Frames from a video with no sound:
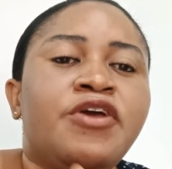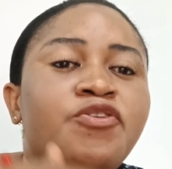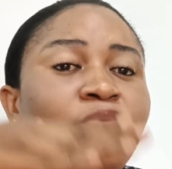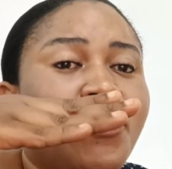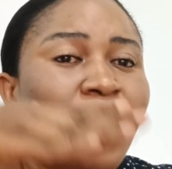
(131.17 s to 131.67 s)

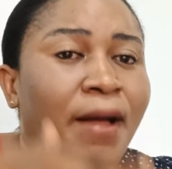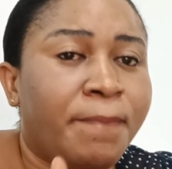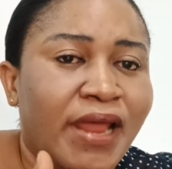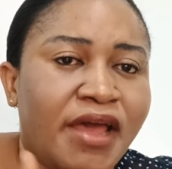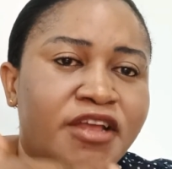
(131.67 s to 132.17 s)
you want to
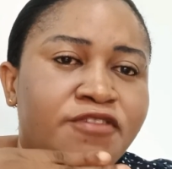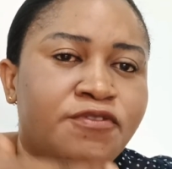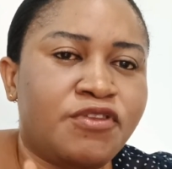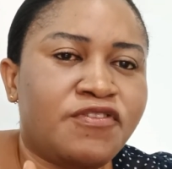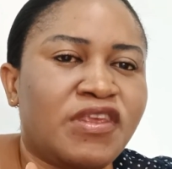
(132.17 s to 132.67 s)
apply
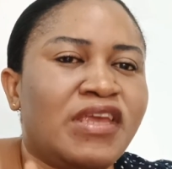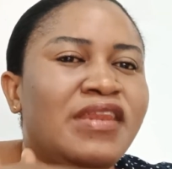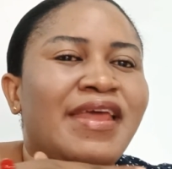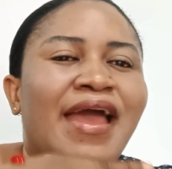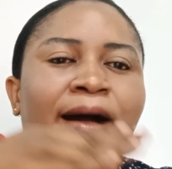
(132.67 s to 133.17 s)
into the
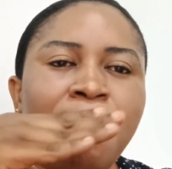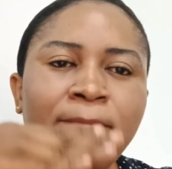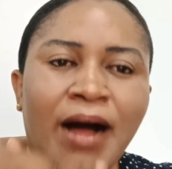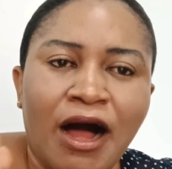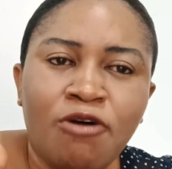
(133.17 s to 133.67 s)
skin, they
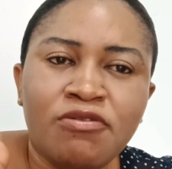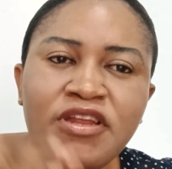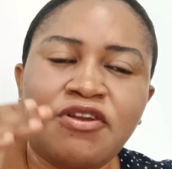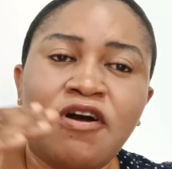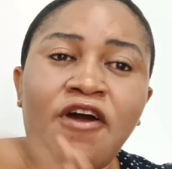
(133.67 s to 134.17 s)

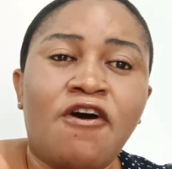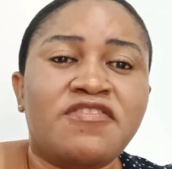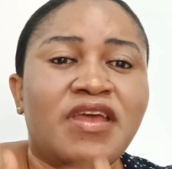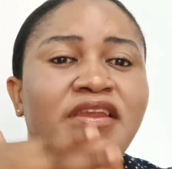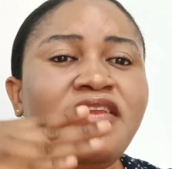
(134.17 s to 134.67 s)
don't
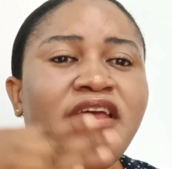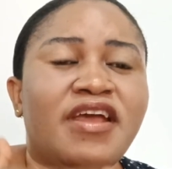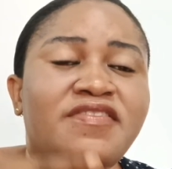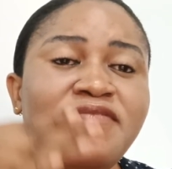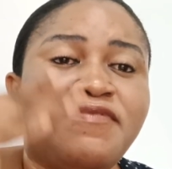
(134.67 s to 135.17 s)
cause any
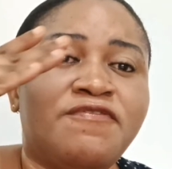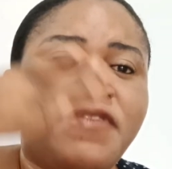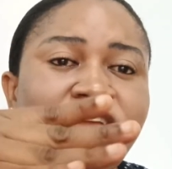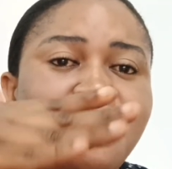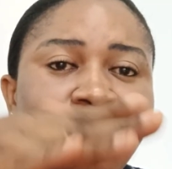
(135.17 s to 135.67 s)
negative
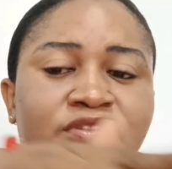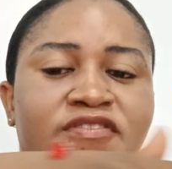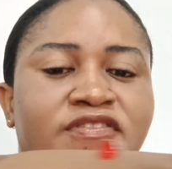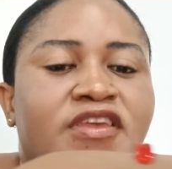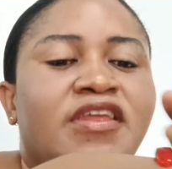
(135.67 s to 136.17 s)
effect on
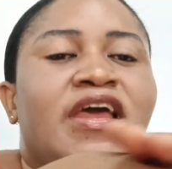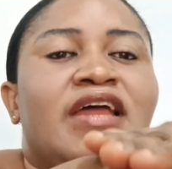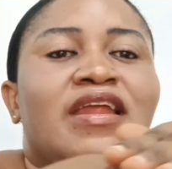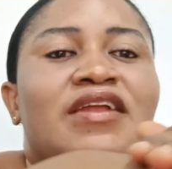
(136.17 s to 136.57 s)
the skin.